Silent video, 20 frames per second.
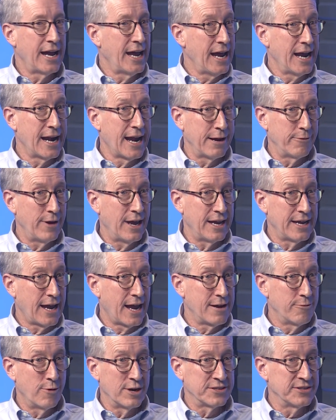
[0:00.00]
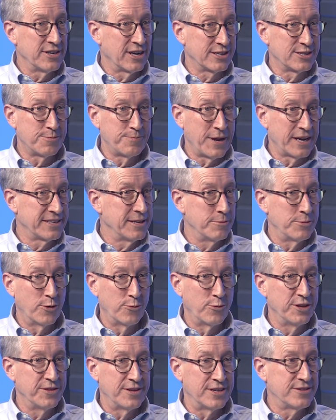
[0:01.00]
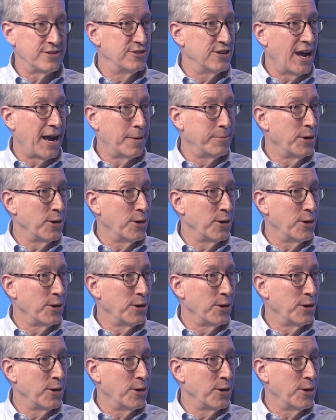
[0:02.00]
and I wasn't expecting, but when this job